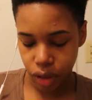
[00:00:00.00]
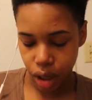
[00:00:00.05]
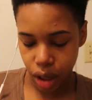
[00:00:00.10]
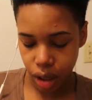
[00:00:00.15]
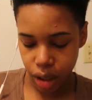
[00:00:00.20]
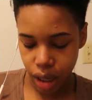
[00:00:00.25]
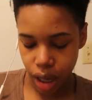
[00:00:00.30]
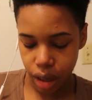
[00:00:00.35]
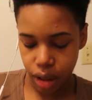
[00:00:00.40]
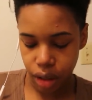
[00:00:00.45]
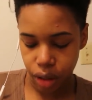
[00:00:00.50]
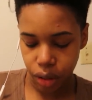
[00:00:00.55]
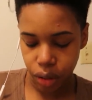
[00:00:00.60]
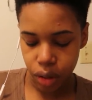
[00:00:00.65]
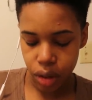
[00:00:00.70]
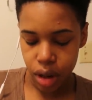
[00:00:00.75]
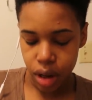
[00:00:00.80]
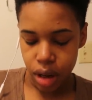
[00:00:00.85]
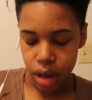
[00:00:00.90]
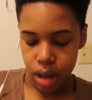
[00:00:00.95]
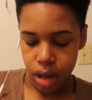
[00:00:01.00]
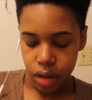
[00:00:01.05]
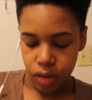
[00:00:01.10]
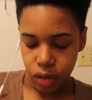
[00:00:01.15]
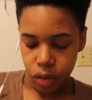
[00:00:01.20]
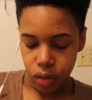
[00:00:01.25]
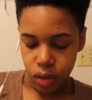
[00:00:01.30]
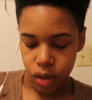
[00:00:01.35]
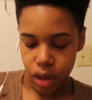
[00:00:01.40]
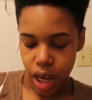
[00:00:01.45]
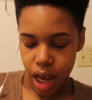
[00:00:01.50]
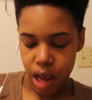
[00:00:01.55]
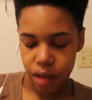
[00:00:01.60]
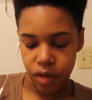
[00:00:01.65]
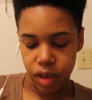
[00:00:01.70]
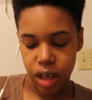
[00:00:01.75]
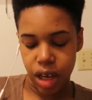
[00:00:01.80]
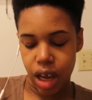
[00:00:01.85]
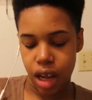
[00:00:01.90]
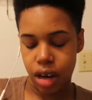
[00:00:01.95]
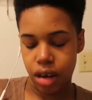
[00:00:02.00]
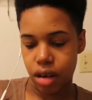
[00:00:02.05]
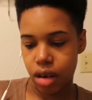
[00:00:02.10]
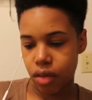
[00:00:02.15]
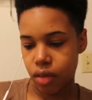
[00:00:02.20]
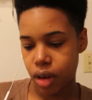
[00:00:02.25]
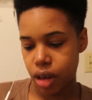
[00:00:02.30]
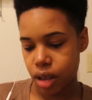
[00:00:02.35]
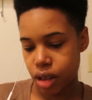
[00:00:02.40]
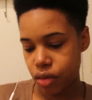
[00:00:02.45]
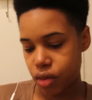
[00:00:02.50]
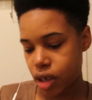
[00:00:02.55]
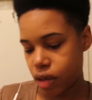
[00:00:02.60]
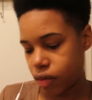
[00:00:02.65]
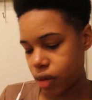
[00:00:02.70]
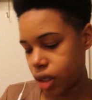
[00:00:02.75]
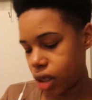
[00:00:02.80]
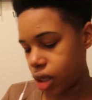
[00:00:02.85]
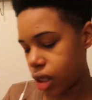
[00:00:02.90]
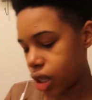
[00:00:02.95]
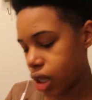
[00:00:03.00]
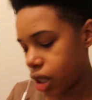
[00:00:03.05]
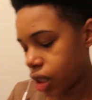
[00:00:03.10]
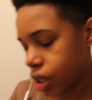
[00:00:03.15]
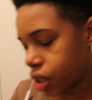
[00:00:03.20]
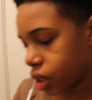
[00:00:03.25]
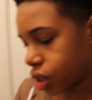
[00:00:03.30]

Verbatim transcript: Y'all yeah, know, if you haven't had it already, you definitely need to get it.